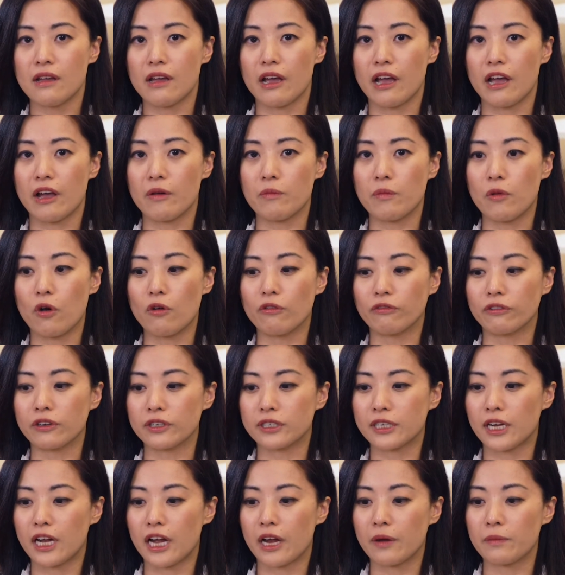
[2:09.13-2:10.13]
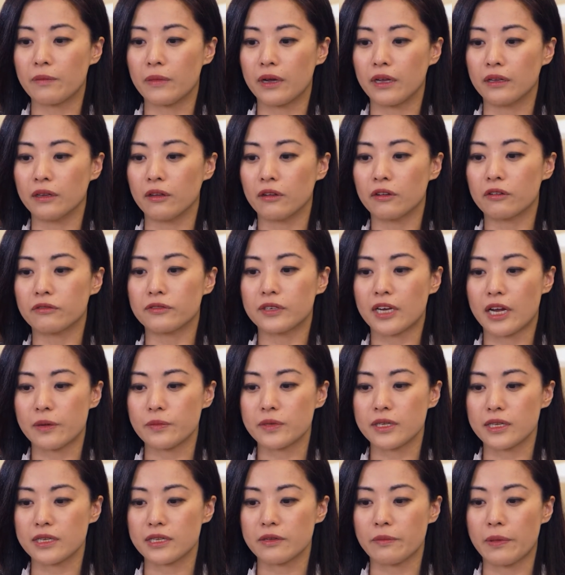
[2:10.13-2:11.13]
over time, a lot of
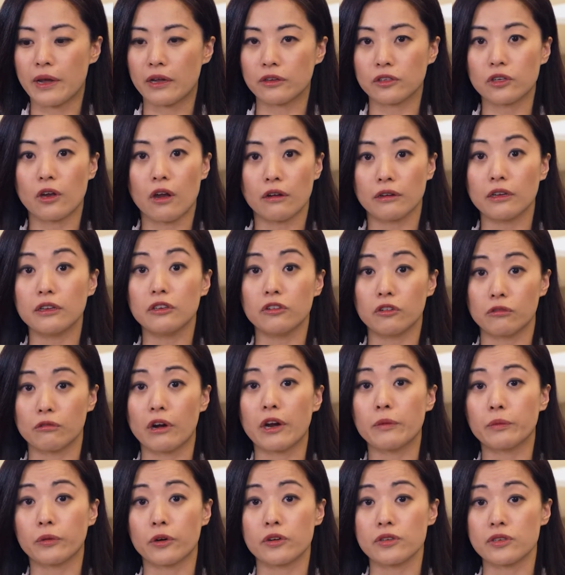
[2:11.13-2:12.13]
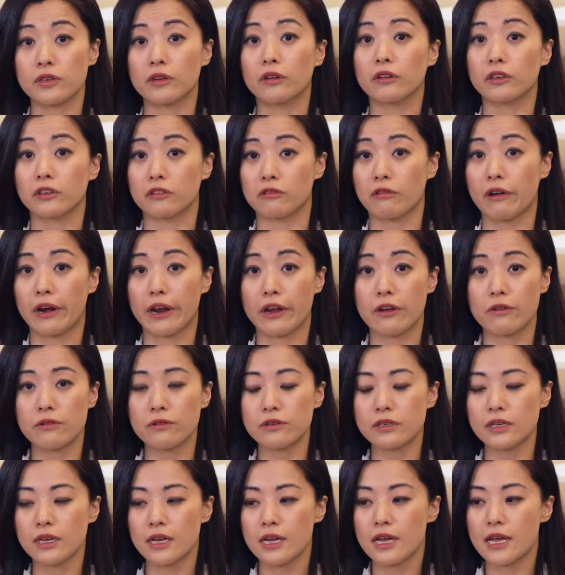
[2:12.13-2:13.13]
times it's about talking to the right person on the
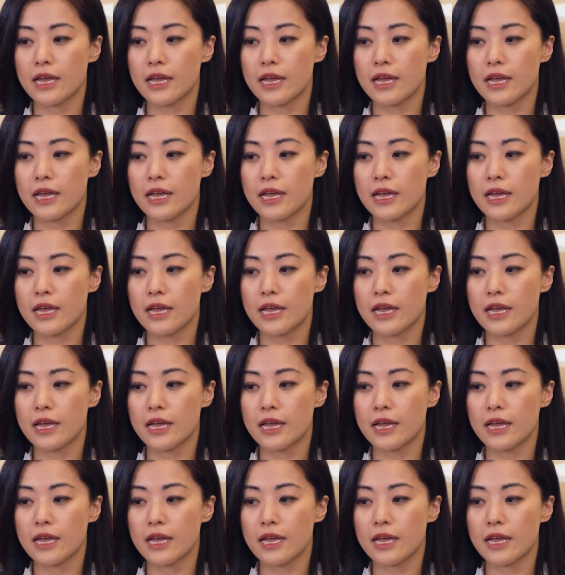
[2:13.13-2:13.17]
ground.